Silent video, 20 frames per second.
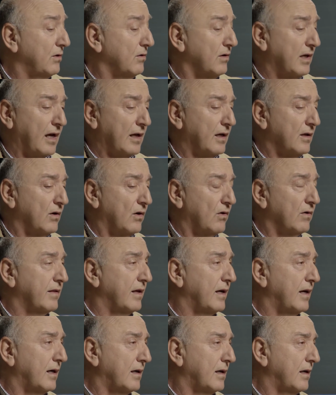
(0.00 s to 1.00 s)
You can go
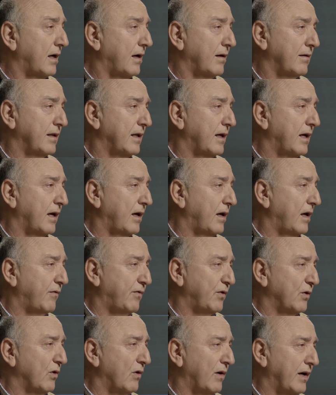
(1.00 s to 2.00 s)
there, and
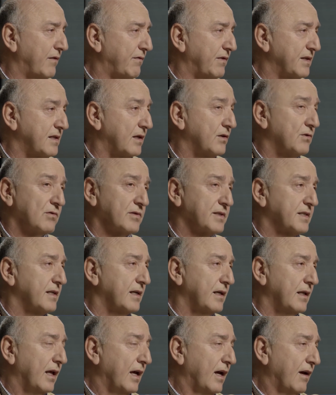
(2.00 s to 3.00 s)
if you go and visit, you'll
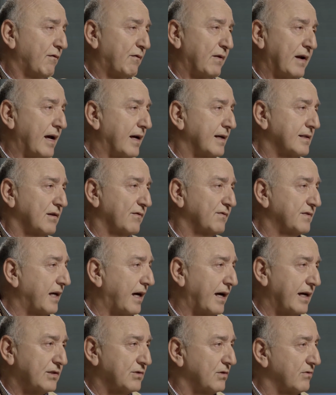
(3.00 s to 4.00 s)
see flags of
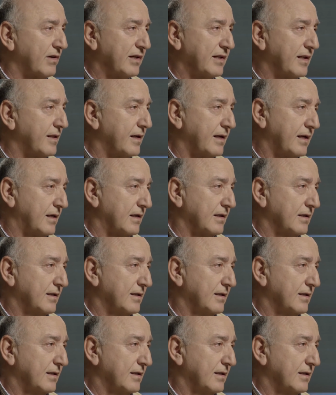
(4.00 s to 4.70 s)
Daesh already there.